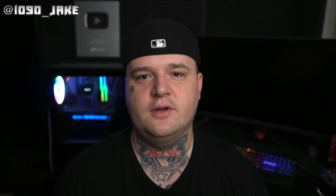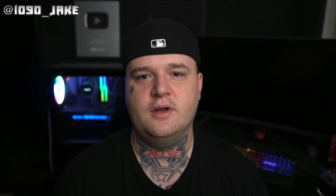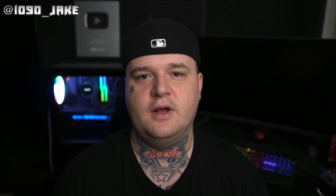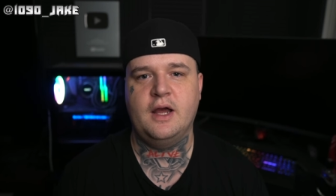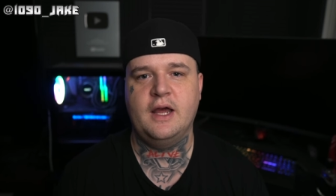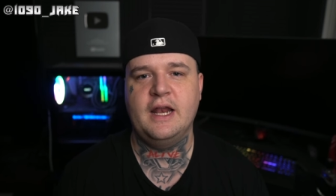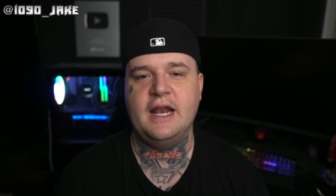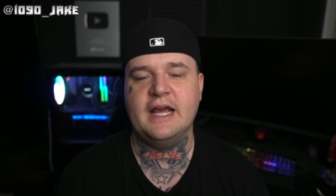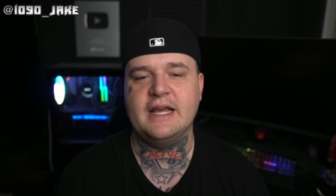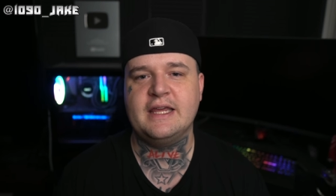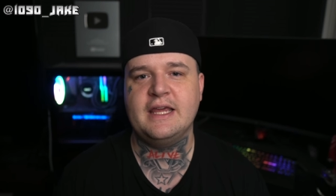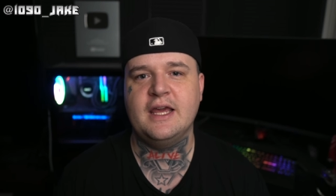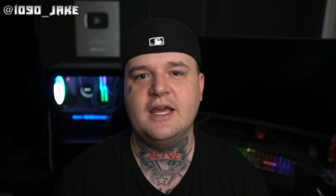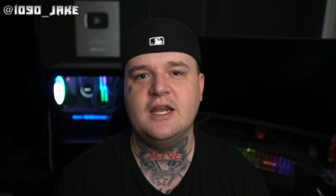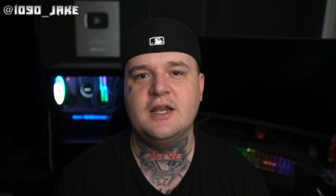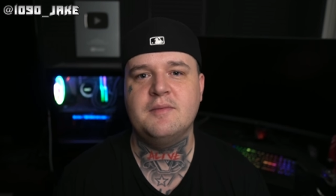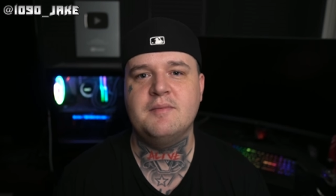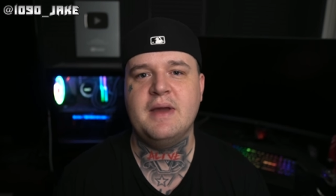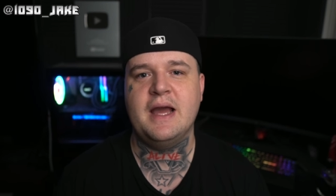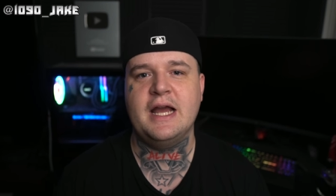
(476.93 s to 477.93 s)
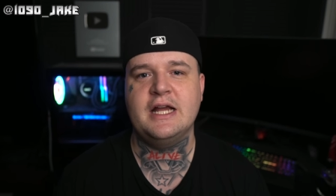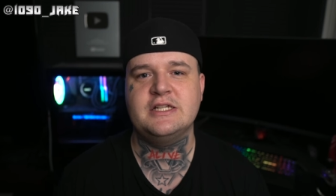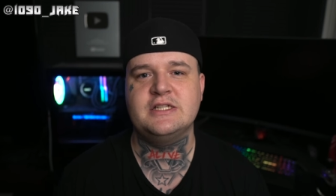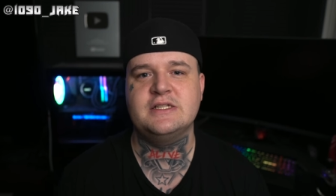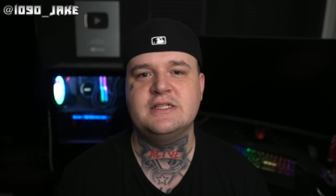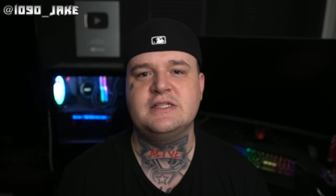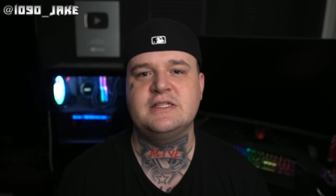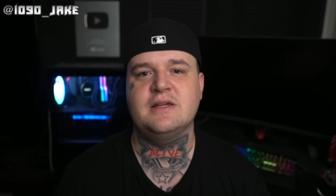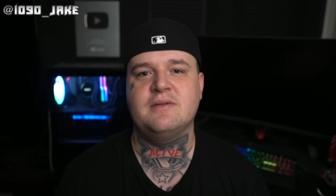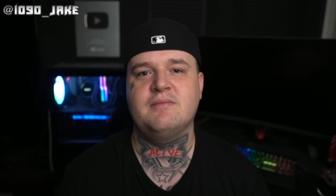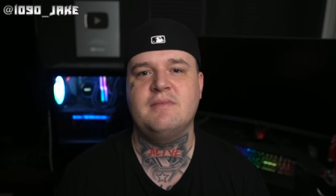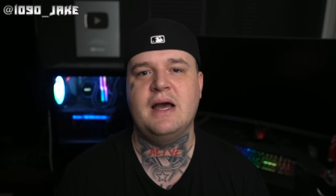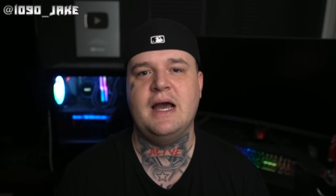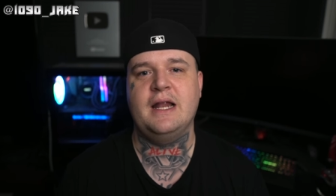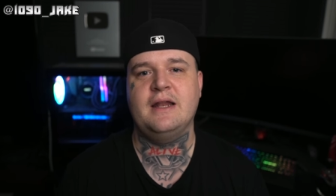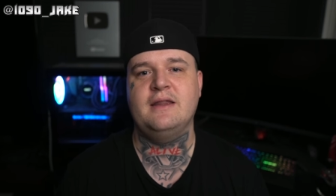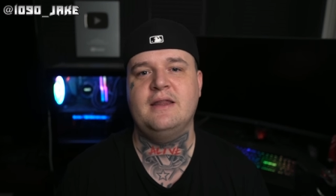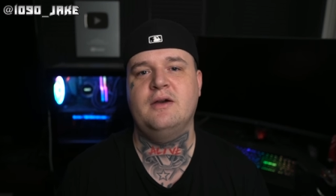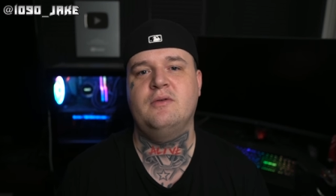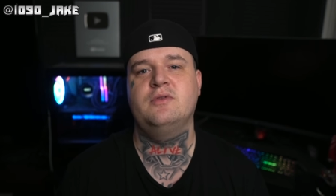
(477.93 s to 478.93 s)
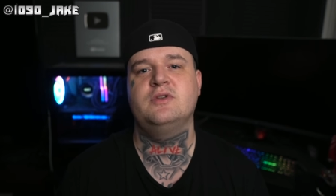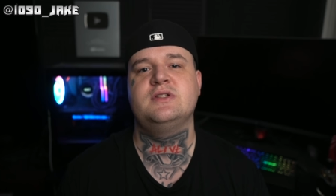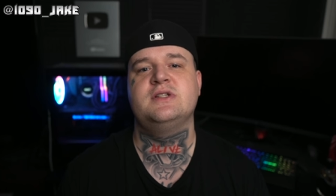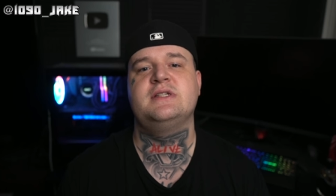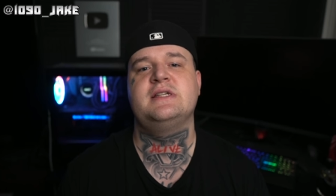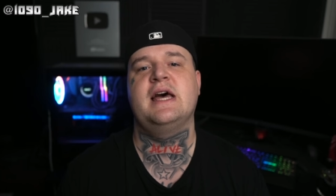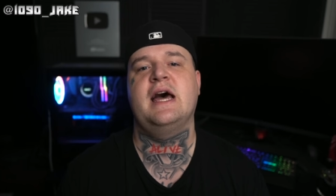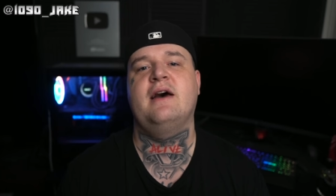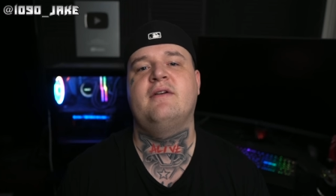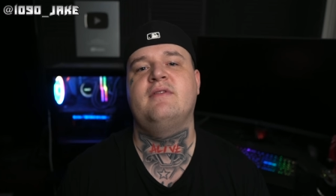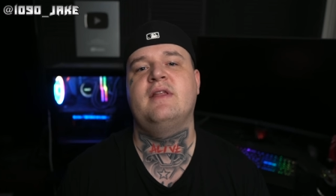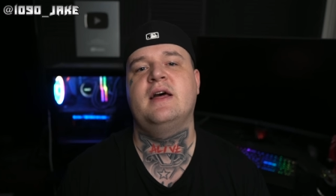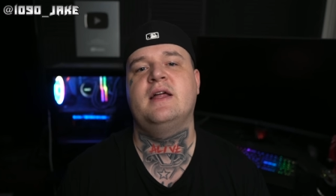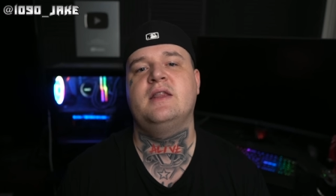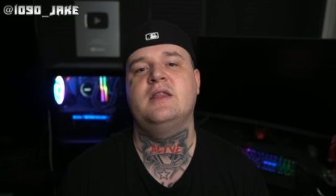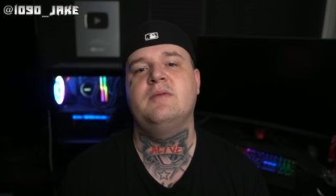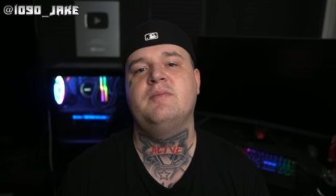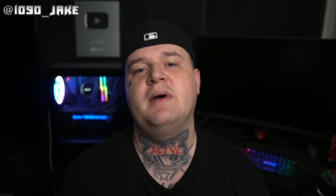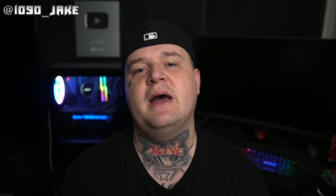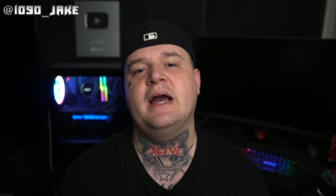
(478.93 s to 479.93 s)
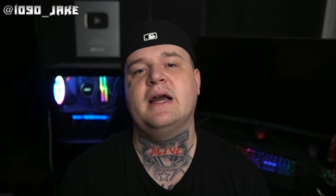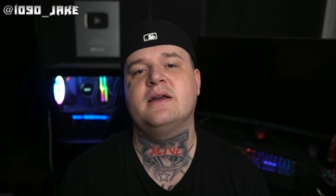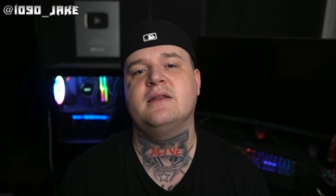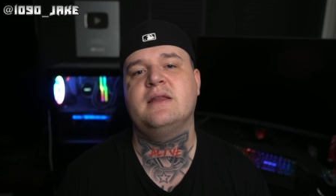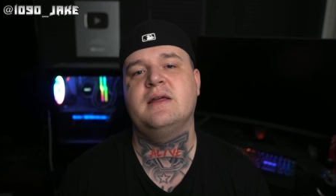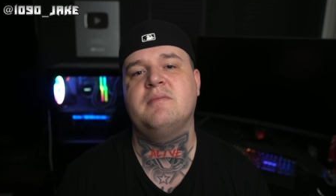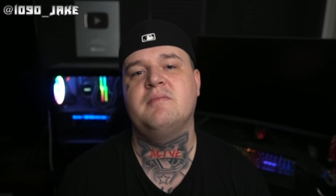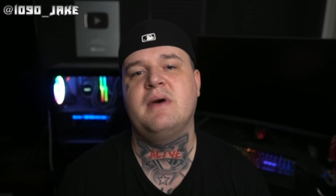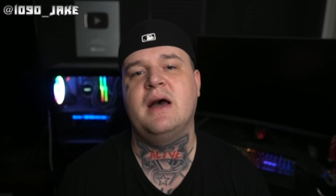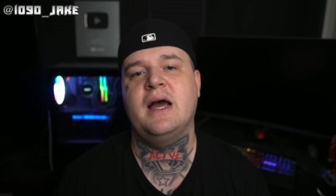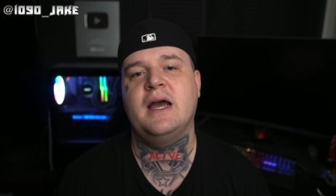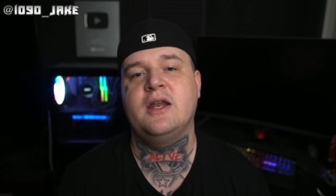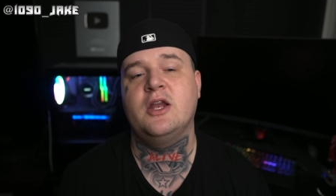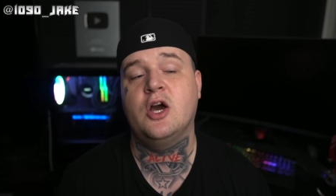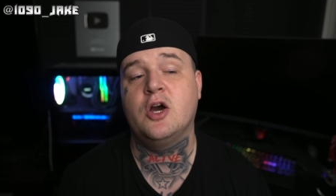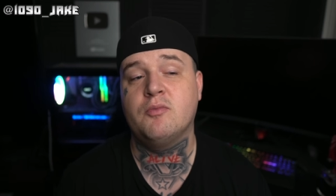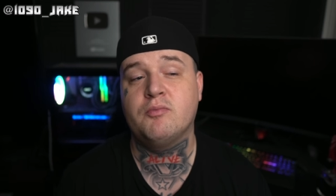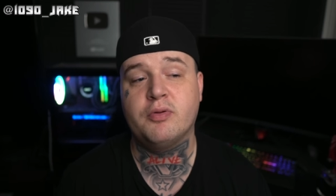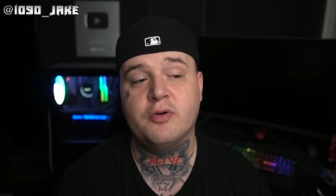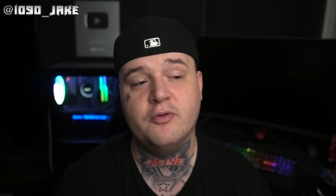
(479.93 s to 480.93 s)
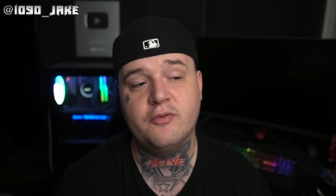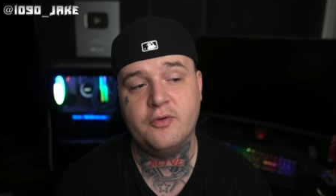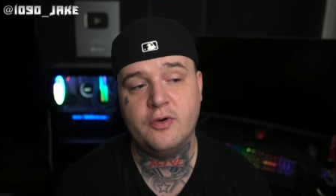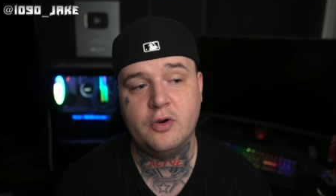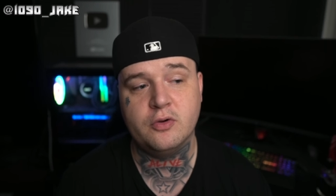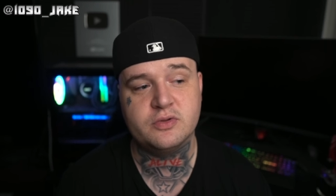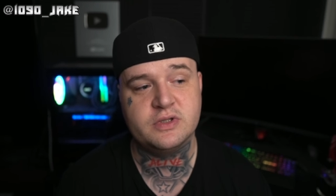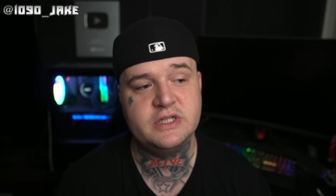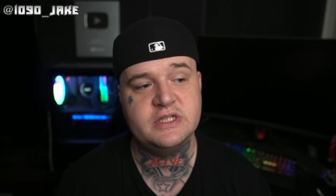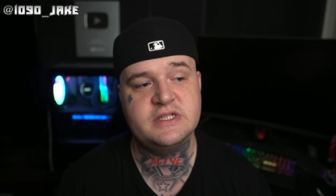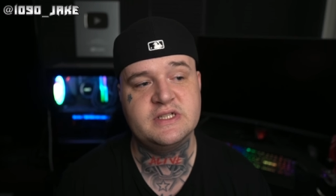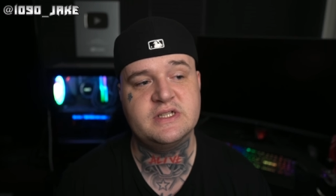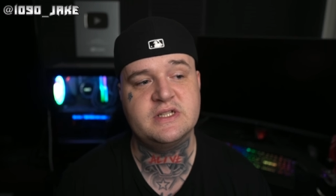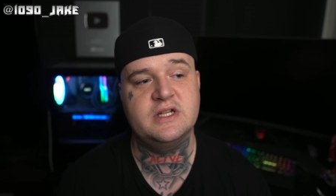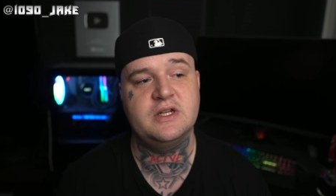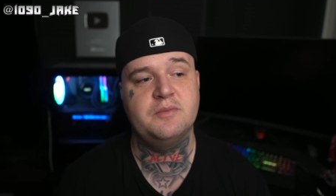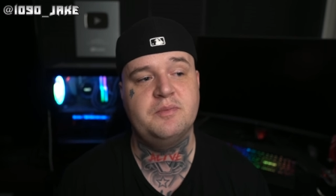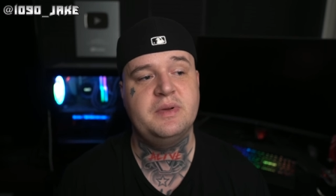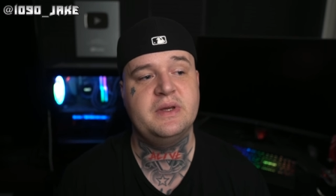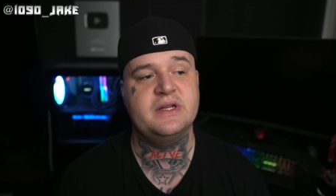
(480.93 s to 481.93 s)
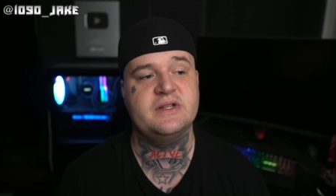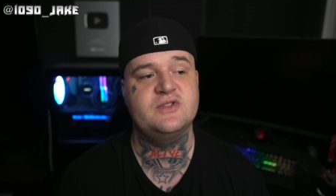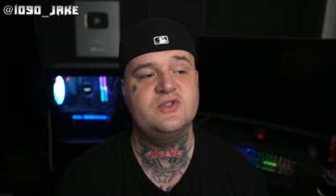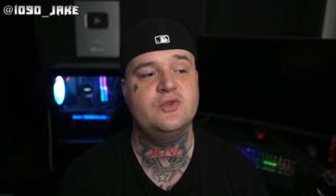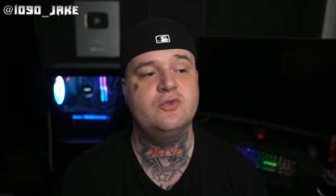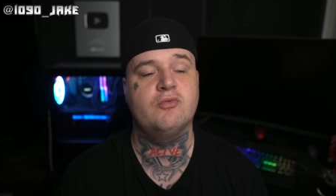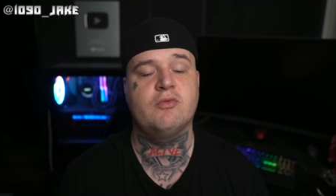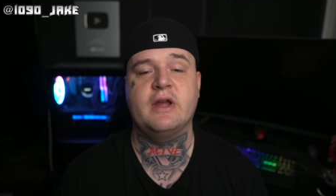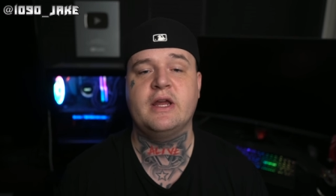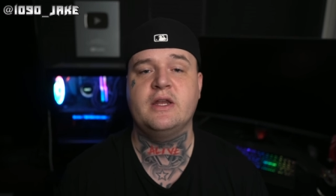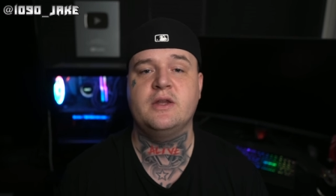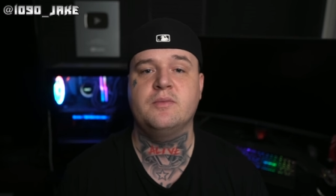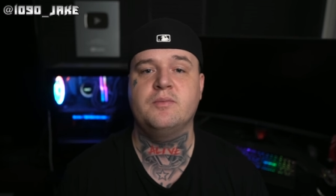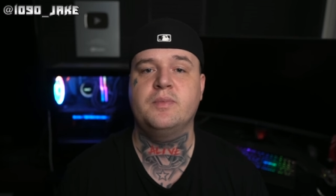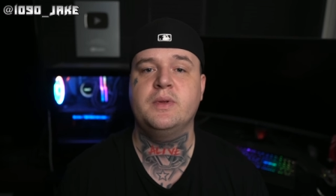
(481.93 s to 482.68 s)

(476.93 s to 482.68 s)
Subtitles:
And I can't imagine somebody that would just have that in the back of their mind unprovoked. They're just gonna pick two random